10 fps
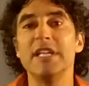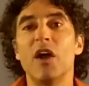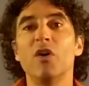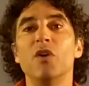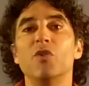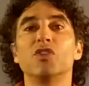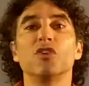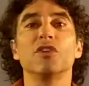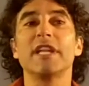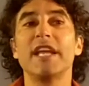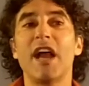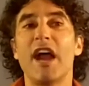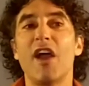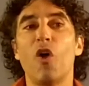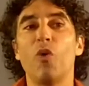Now, certainly
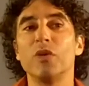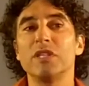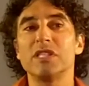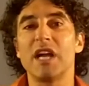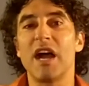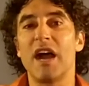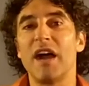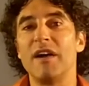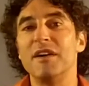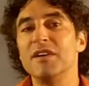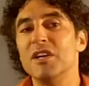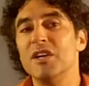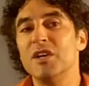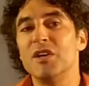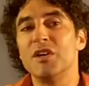I always
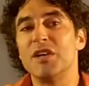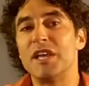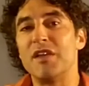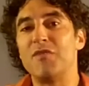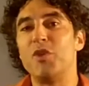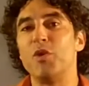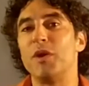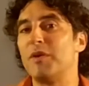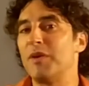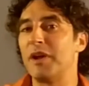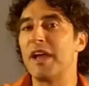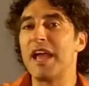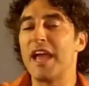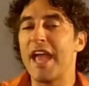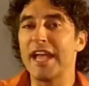give you
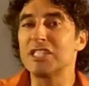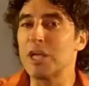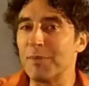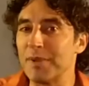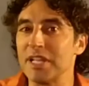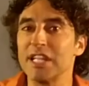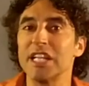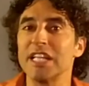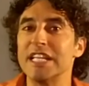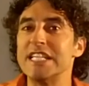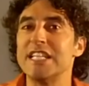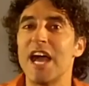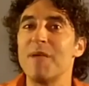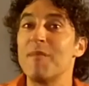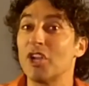a heads up and a little lead
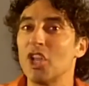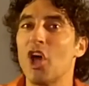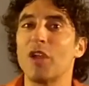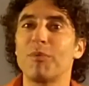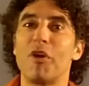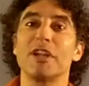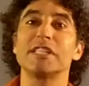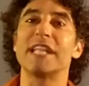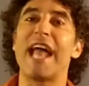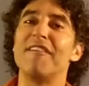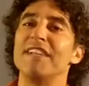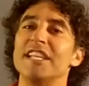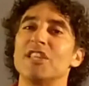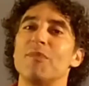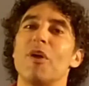time on a lot of products that haven't
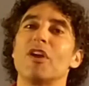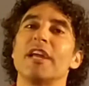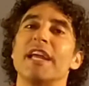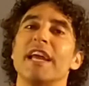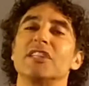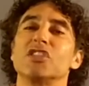hit the market yet.